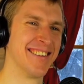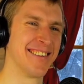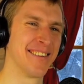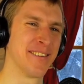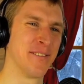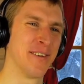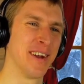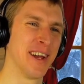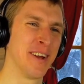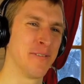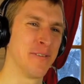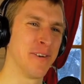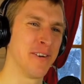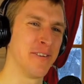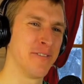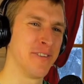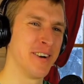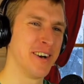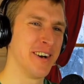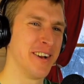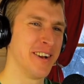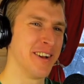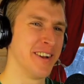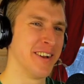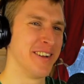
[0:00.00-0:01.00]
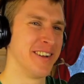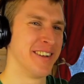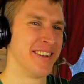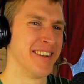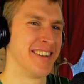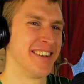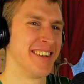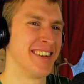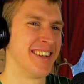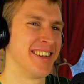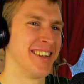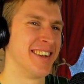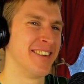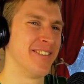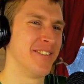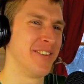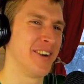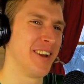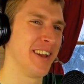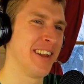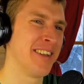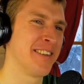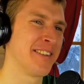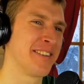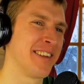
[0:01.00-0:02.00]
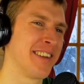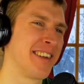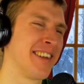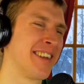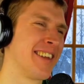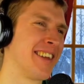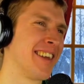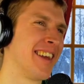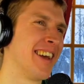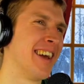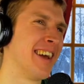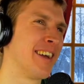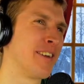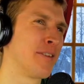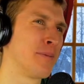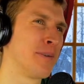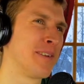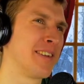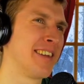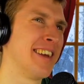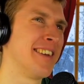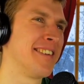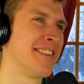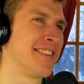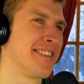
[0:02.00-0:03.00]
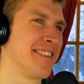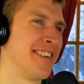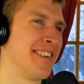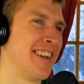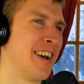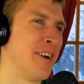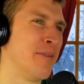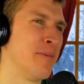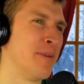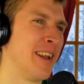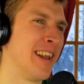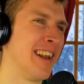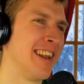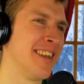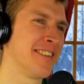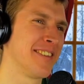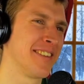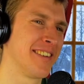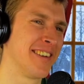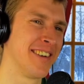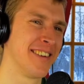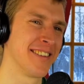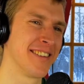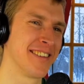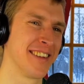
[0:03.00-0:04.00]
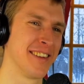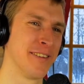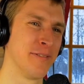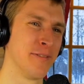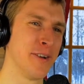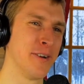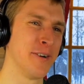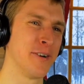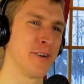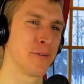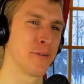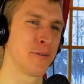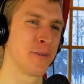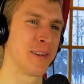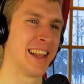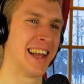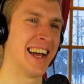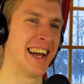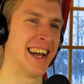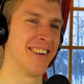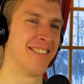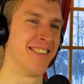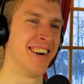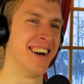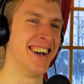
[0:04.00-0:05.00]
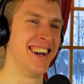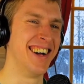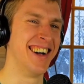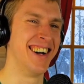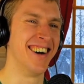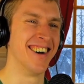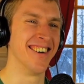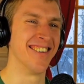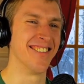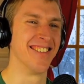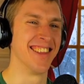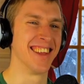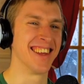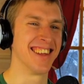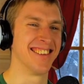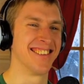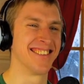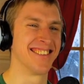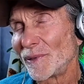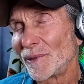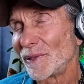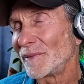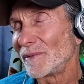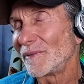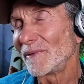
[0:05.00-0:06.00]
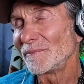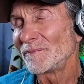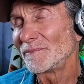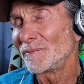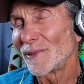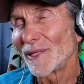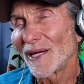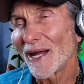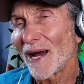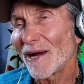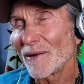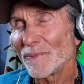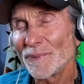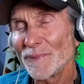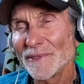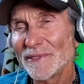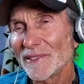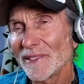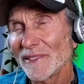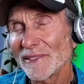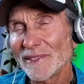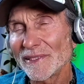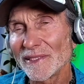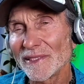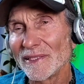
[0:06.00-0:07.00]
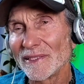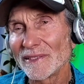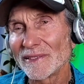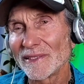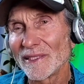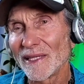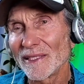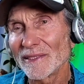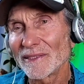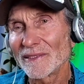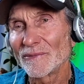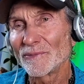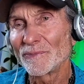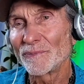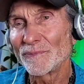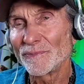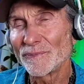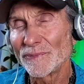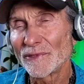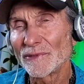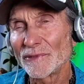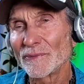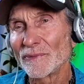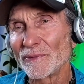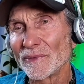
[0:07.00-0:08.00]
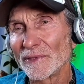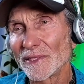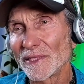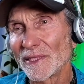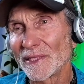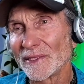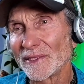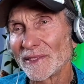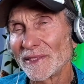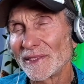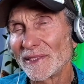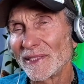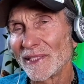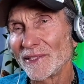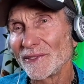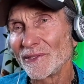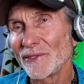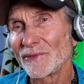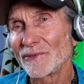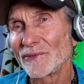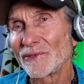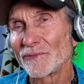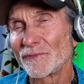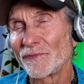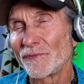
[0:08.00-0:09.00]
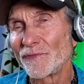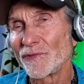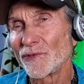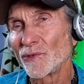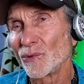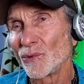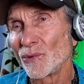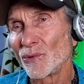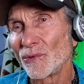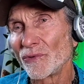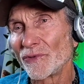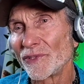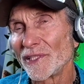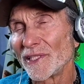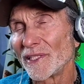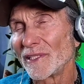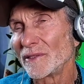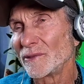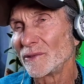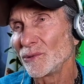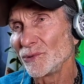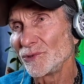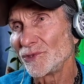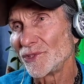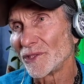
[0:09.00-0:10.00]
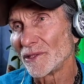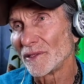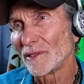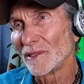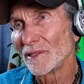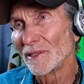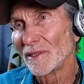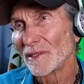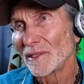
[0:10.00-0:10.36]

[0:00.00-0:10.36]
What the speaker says: So we have a very realistic expectations on how many listeners and viewers we'll have of But our position is not to continue to fuel the illusion,